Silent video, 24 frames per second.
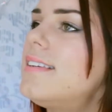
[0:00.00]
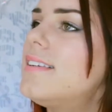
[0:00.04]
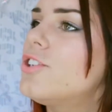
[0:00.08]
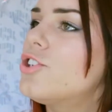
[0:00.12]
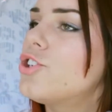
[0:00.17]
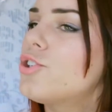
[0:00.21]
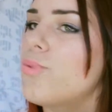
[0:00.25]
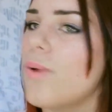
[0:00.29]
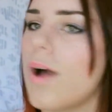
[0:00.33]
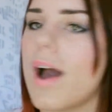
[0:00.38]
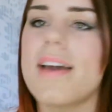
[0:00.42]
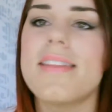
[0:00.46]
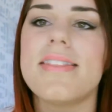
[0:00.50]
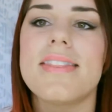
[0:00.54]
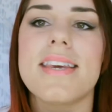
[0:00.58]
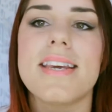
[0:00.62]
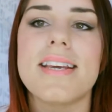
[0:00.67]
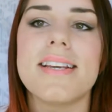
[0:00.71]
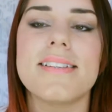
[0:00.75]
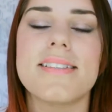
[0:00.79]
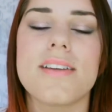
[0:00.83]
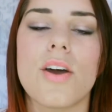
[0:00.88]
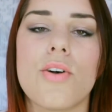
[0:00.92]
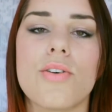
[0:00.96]
tried
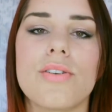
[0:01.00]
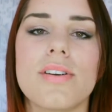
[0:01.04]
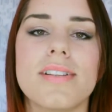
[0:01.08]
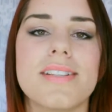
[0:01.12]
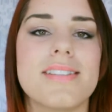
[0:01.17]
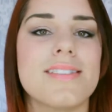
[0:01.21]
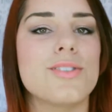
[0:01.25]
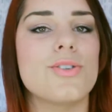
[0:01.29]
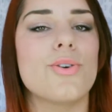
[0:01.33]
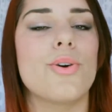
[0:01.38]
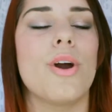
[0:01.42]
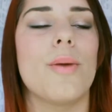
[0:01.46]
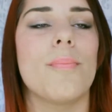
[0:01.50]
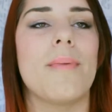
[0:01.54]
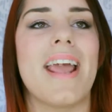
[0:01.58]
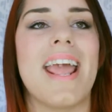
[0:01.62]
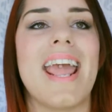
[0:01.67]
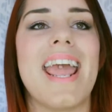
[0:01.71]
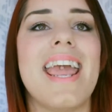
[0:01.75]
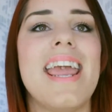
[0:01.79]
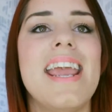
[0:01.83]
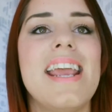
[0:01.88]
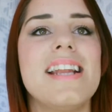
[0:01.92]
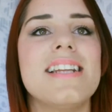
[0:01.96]
these on in the store on my
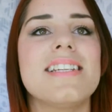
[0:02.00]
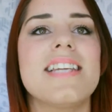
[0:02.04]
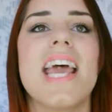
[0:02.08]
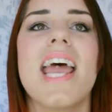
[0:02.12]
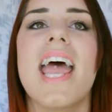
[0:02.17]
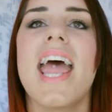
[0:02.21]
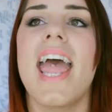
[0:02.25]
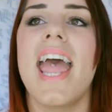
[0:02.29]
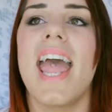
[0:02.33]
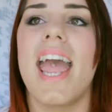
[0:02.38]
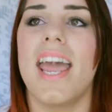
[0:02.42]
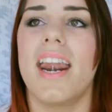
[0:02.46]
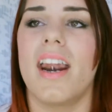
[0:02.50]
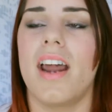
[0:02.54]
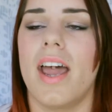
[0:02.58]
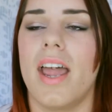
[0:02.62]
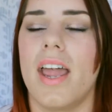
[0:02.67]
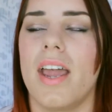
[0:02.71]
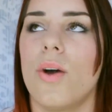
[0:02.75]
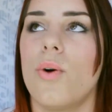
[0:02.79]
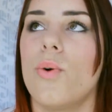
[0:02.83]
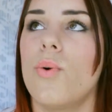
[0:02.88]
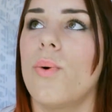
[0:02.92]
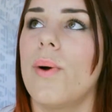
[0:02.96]
hand and
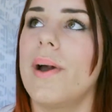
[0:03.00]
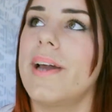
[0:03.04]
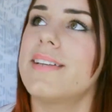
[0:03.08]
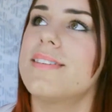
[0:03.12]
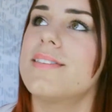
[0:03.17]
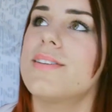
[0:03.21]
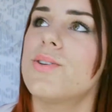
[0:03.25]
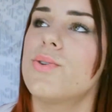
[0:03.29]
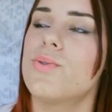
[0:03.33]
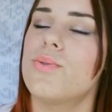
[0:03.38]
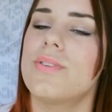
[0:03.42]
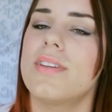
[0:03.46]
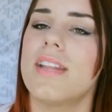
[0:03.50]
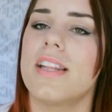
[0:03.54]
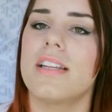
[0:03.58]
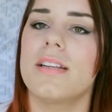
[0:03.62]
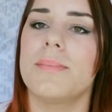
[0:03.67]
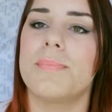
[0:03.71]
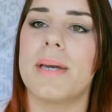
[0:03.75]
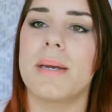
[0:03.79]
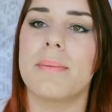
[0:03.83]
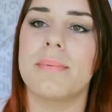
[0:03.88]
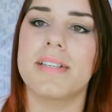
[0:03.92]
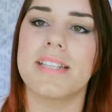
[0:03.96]
I always thought that the
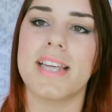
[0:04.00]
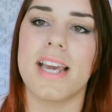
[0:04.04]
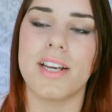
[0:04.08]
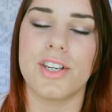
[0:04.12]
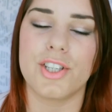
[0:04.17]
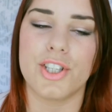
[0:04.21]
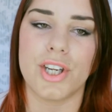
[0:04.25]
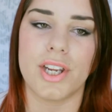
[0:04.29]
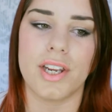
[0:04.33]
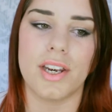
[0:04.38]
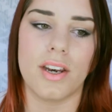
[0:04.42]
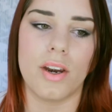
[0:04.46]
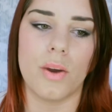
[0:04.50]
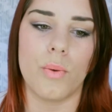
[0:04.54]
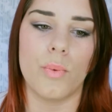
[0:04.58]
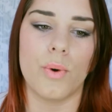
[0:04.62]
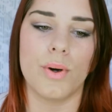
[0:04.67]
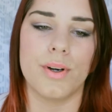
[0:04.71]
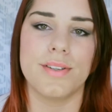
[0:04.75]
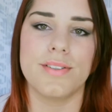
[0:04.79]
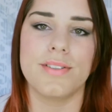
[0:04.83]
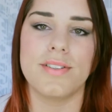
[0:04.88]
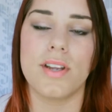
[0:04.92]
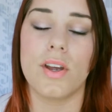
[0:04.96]
pigmentation
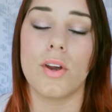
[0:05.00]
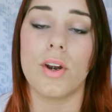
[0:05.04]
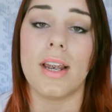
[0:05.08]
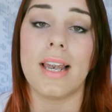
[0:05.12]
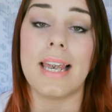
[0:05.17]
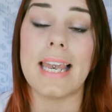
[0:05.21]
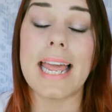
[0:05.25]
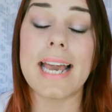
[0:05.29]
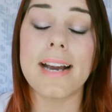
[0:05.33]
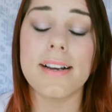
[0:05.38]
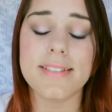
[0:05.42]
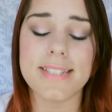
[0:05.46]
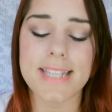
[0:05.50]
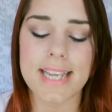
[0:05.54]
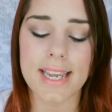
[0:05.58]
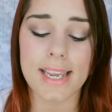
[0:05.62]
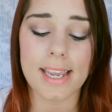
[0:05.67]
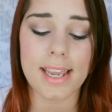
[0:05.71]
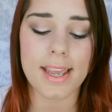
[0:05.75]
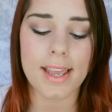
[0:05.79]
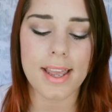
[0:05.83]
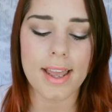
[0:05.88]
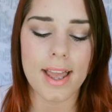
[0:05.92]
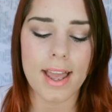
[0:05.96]
was
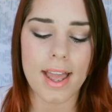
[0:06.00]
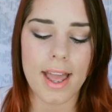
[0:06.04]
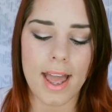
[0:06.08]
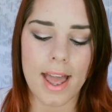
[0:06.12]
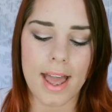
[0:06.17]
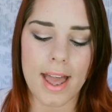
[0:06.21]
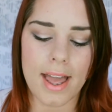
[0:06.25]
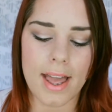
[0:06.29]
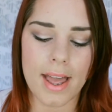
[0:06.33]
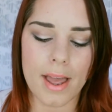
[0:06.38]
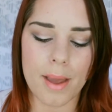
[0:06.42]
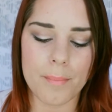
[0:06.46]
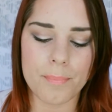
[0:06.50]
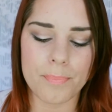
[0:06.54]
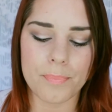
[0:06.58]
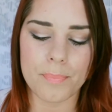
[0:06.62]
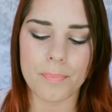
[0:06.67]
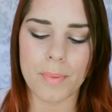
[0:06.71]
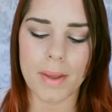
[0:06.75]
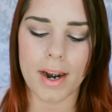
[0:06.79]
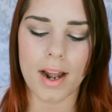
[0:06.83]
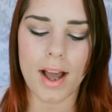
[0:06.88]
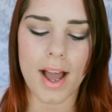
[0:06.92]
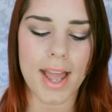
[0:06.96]
lousy um,
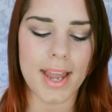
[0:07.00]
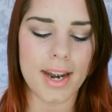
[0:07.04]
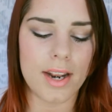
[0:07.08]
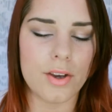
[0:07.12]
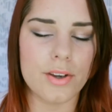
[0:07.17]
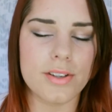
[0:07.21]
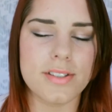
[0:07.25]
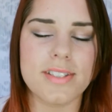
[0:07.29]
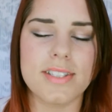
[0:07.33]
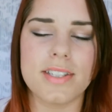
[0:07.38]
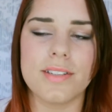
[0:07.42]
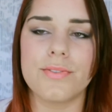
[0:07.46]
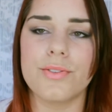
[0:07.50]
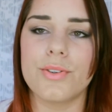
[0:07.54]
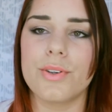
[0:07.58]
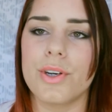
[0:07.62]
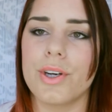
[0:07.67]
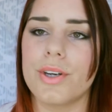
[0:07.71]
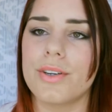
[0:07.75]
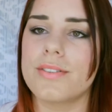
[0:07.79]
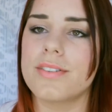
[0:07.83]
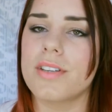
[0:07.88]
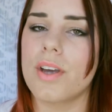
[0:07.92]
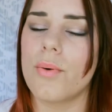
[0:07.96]
but I heard several
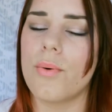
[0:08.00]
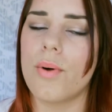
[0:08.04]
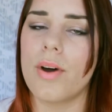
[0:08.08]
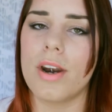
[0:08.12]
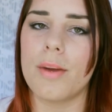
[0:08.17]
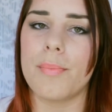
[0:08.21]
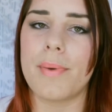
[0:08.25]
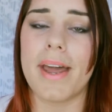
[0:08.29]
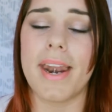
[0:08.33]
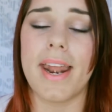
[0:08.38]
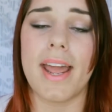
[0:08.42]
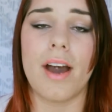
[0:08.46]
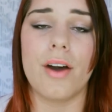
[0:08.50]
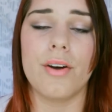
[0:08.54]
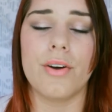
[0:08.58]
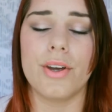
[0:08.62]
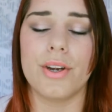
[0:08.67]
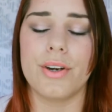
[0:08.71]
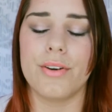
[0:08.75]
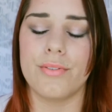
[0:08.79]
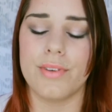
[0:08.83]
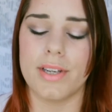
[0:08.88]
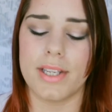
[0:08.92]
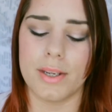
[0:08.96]
girls go on about how
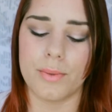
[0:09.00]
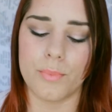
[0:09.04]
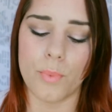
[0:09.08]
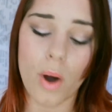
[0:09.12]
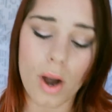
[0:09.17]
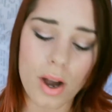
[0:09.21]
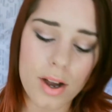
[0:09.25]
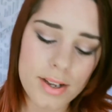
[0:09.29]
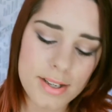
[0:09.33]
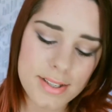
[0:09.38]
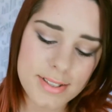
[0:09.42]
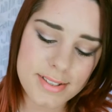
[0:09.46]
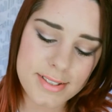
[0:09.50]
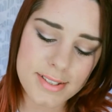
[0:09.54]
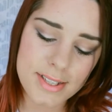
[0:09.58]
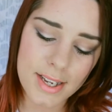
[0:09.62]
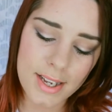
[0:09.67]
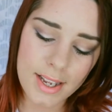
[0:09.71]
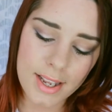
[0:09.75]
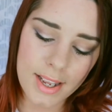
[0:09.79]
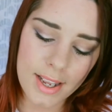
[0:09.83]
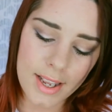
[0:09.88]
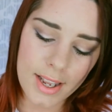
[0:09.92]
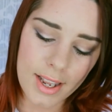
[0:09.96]
good it really was
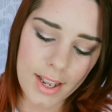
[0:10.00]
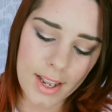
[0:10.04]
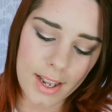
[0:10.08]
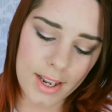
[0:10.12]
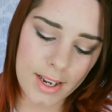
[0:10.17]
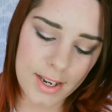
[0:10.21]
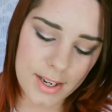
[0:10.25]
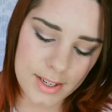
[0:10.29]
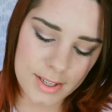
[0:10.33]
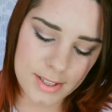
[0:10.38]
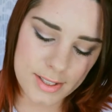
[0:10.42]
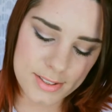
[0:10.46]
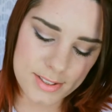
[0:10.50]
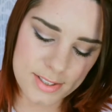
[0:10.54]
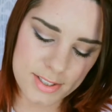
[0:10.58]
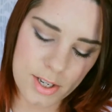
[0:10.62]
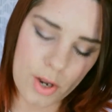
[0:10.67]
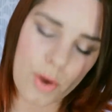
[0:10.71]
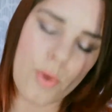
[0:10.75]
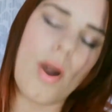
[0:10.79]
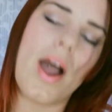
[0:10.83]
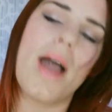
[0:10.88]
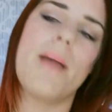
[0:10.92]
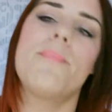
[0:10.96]
and
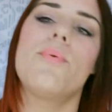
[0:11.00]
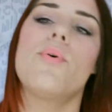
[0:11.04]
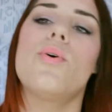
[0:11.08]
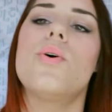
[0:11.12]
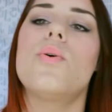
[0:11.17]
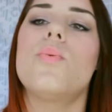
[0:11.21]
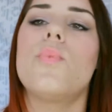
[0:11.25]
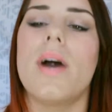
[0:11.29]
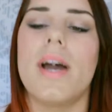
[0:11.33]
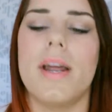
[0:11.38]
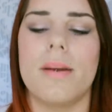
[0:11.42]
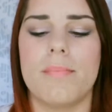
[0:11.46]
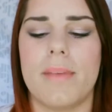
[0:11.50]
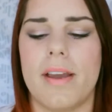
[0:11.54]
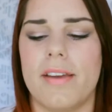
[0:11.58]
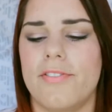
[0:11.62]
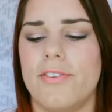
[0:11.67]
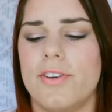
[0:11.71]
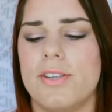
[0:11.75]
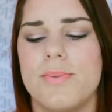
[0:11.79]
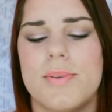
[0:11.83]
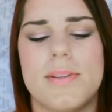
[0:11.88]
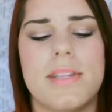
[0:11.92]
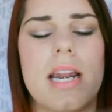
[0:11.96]
so I brought one. My
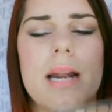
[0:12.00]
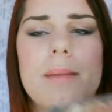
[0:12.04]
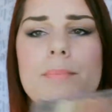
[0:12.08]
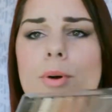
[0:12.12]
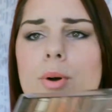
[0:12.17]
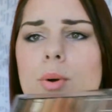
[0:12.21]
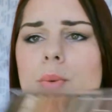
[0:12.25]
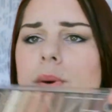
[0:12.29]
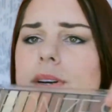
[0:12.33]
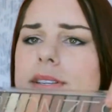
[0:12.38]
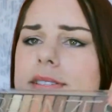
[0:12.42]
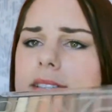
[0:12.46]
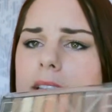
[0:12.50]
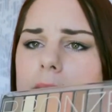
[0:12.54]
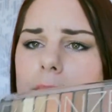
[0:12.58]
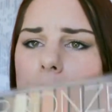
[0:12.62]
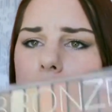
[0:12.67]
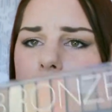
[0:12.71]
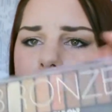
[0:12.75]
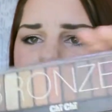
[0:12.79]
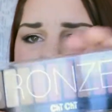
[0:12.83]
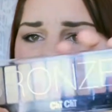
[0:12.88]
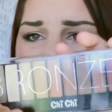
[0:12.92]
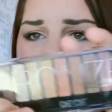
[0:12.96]
first one that I brought was the
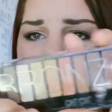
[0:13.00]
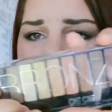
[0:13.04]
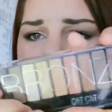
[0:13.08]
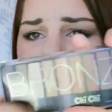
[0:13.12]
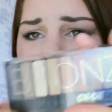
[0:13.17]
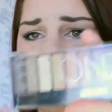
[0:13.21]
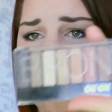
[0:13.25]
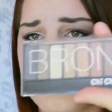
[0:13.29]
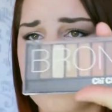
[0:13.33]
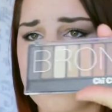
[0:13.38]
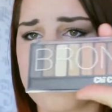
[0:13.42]
bronzers